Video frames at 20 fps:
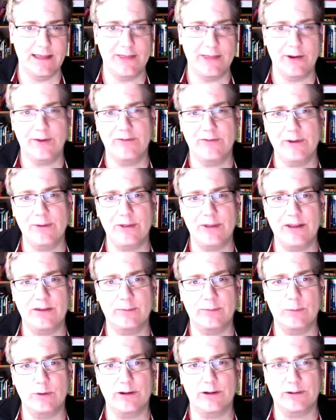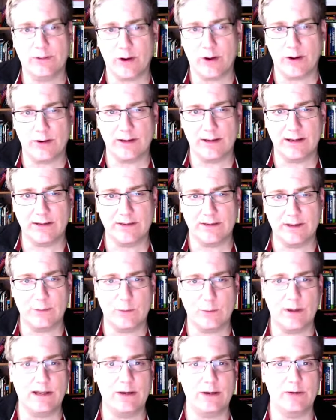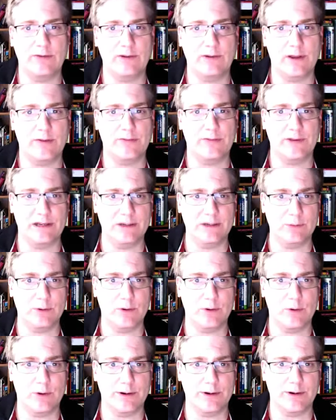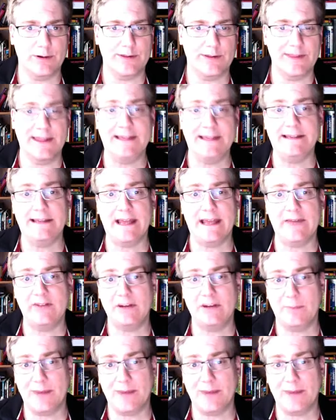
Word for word: There are few things more disheartening than writing yourself into a corner and then having